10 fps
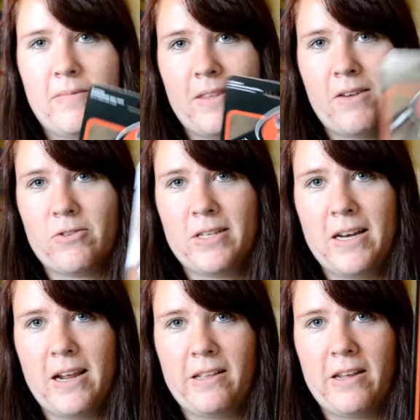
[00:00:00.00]
Never
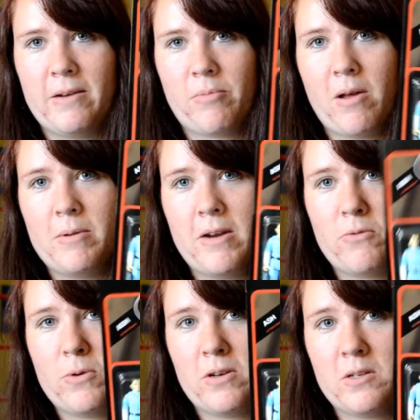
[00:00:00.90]
seen Alien, probably never
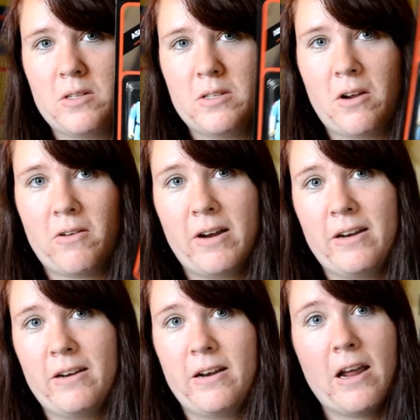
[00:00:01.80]
will because it's
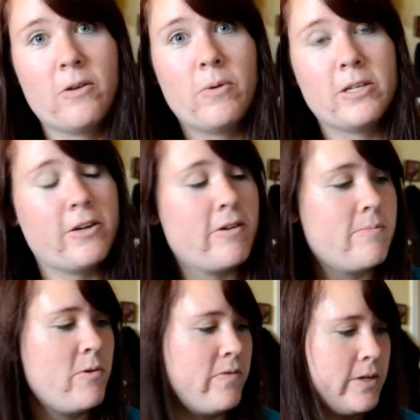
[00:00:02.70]
R-rated and I don't watch R-rated
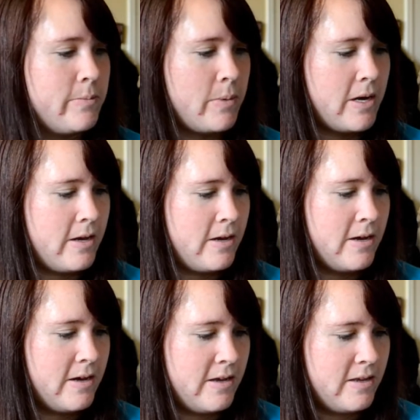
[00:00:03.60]
movies,
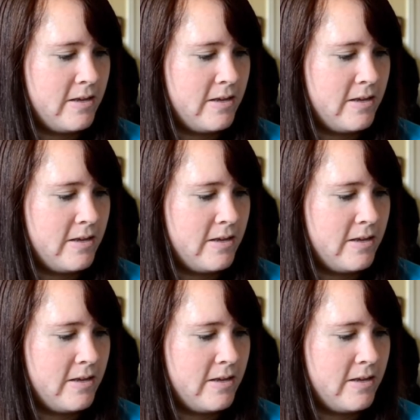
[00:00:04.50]
but,